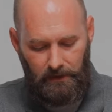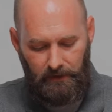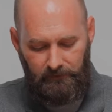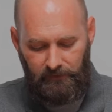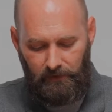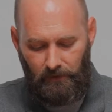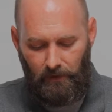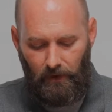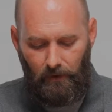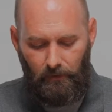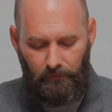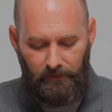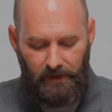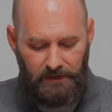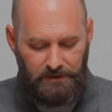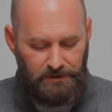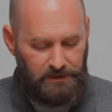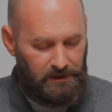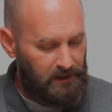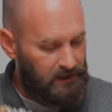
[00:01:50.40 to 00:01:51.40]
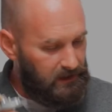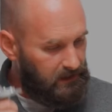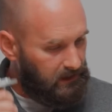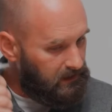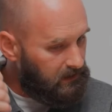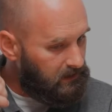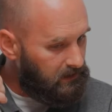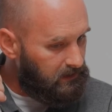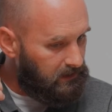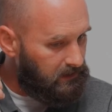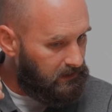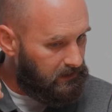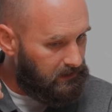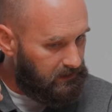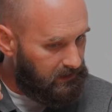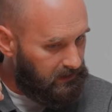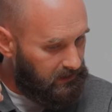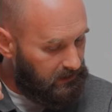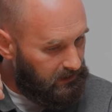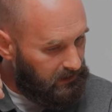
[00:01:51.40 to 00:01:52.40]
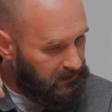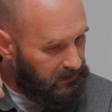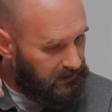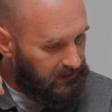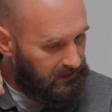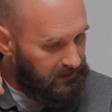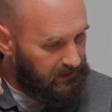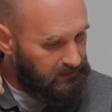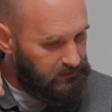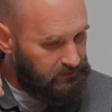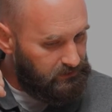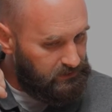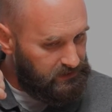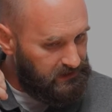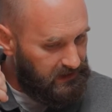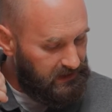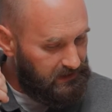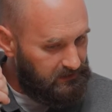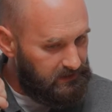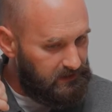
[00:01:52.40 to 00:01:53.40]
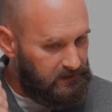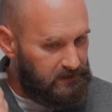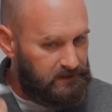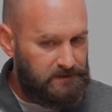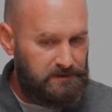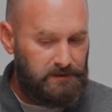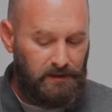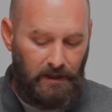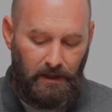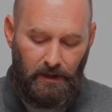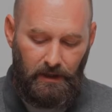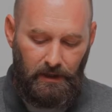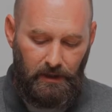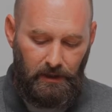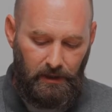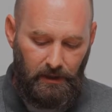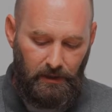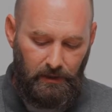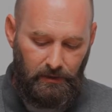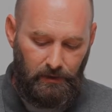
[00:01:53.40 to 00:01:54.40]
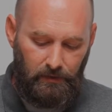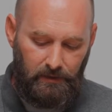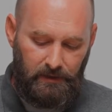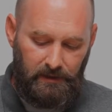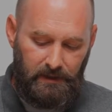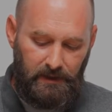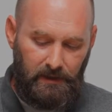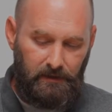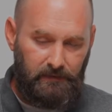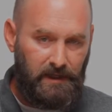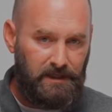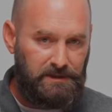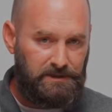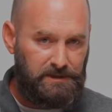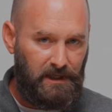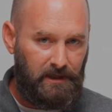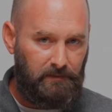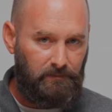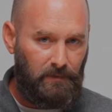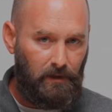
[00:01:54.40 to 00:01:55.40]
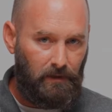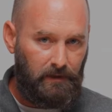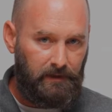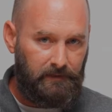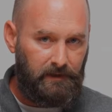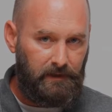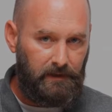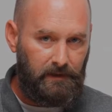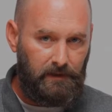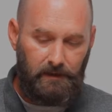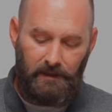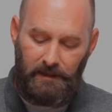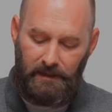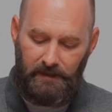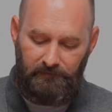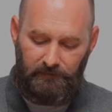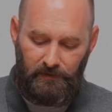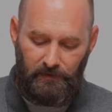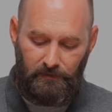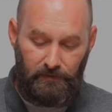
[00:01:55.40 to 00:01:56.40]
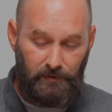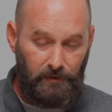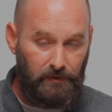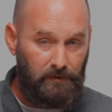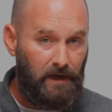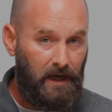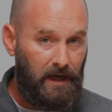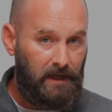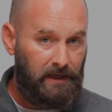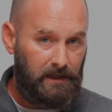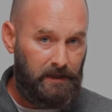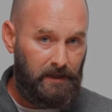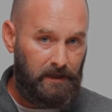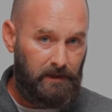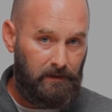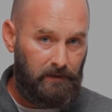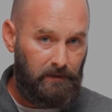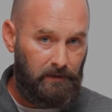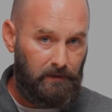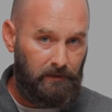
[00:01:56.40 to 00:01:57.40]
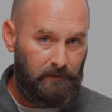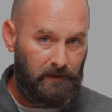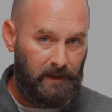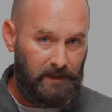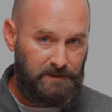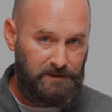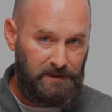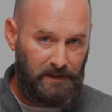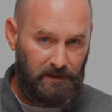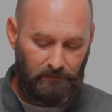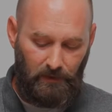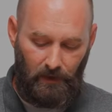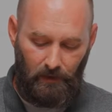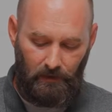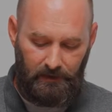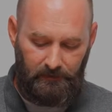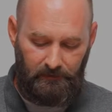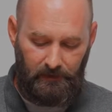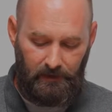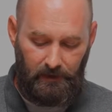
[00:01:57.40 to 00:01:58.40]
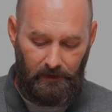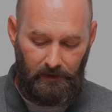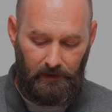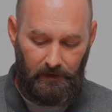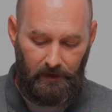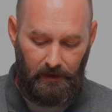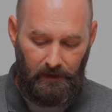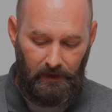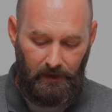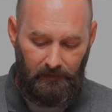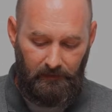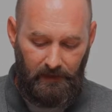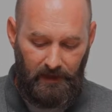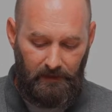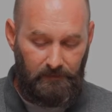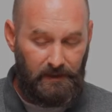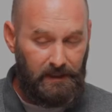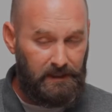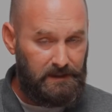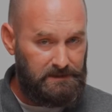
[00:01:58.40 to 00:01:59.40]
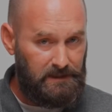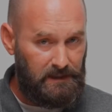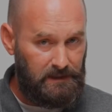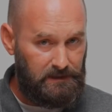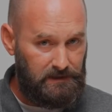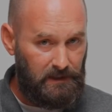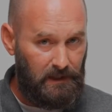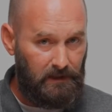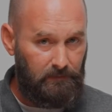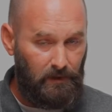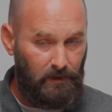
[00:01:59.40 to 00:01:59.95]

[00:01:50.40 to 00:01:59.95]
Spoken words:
if you hold that chain and you shake this, you can hear that check ball in there. If you do not hear that check ball in there, that means that check